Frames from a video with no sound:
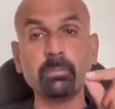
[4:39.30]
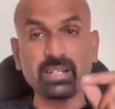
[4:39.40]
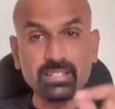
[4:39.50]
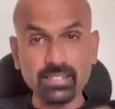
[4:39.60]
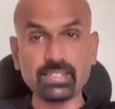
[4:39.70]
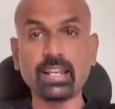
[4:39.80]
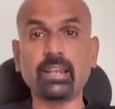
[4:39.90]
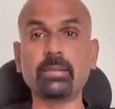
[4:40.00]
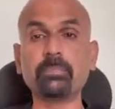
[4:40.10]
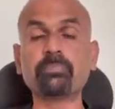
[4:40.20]
But still,
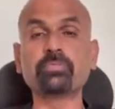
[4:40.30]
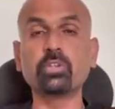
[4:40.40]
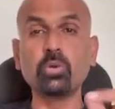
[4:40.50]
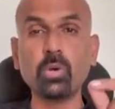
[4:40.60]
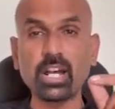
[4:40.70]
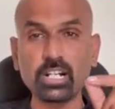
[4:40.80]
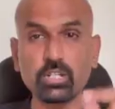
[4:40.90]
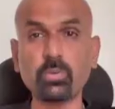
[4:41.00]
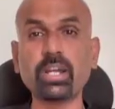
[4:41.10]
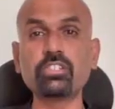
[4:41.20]
you are a
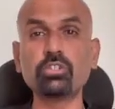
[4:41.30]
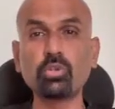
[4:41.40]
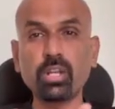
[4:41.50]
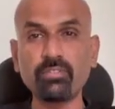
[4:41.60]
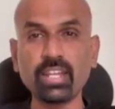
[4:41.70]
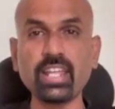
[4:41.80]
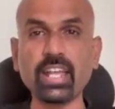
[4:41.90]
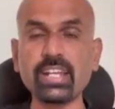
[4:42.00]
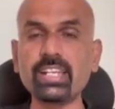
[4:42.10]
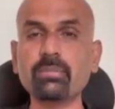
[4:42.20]
novice, you don't have any
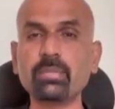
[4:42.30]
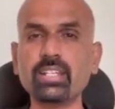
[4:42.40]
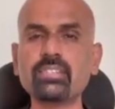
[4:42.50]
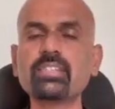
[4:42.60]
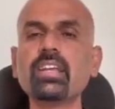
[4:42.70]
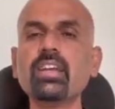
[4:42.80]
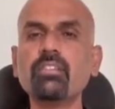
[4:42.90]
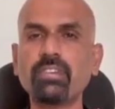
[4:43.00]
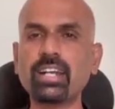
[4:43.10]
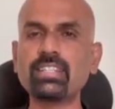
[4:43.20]
idea means.
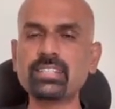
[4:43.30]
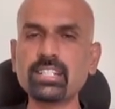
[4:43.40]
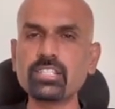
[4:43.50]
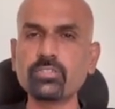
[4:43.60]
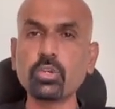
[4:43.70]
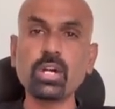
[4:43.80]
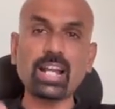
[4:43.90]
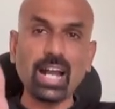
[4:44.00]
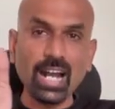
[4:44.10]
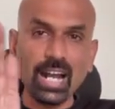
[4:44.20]
For instance, if you are
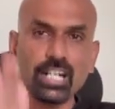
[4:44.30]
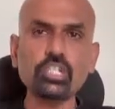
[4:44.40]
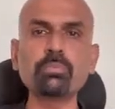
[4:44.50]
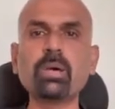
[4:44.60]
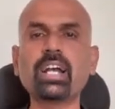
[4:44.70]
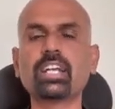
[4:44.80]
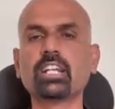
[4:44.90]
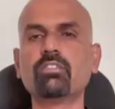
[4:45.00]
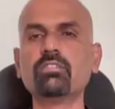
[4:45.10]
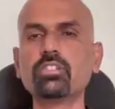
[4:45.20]
an arts
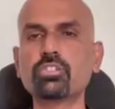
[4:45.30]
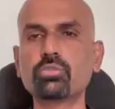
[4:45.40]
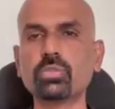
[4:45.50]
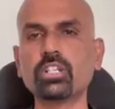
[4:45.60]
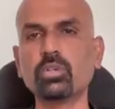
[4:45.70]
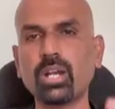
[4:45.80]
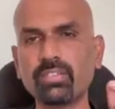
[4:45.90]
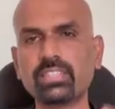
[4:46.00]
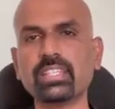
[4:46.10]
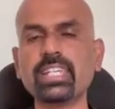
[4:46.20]
background student, you
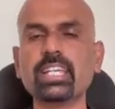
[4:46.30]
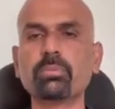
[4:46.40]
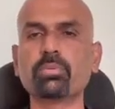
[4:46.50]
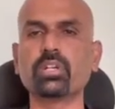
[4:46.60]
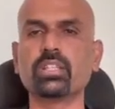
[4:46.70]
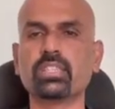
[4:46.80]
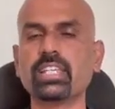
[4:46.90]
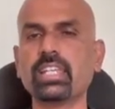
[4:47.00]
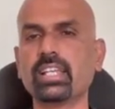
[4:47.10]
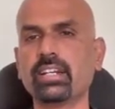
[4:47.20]
have a three year
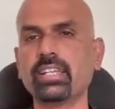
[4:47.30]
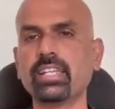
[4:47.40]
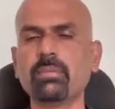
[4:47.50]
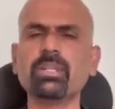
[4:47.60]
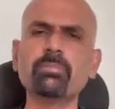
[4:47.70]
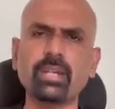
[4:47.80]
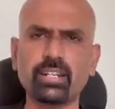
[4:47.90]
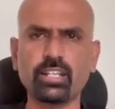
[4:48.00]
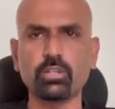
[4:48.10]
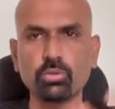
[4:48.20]
three year degree, mean
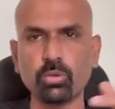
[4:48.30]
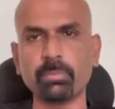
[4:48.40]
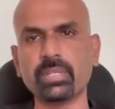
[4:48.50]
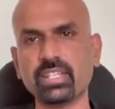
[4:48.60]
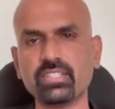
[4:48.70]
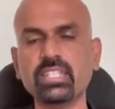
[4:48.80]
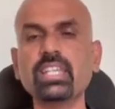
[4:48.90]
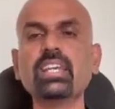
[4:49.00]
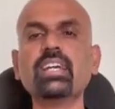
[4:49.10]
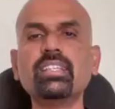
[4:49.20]
better you do a P G,
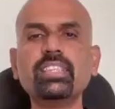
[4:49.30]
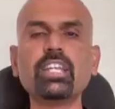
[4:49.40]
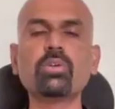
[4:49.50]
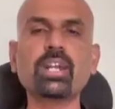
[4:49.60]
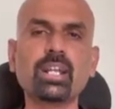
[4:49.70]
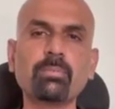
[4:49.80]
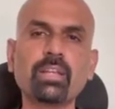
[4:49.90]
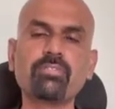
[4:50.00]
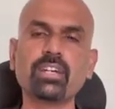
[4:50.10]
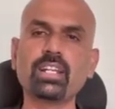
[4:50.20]
then you can
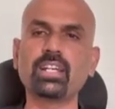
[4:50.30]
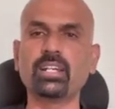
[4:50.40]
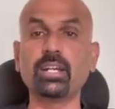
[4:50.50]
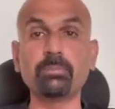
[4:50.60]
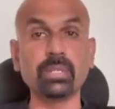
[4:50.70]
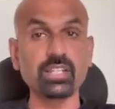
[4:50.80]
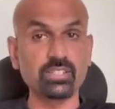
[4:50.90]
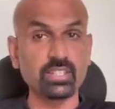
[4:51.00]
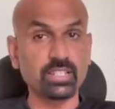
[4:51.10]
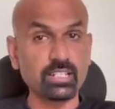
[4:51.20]
apply for a, a
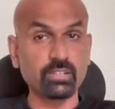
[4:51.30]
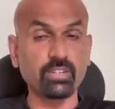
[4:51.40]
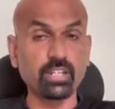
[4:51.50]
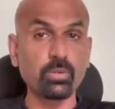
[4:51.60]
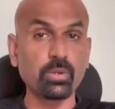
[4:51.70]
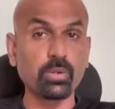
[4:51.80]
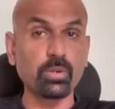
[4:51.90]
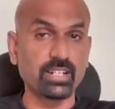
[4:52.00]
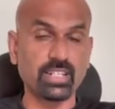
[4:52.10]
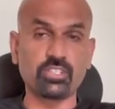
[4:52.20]
PhD. That's a very good
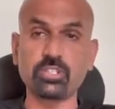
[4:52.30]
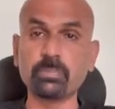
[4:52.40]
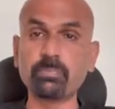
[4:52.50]
advantage.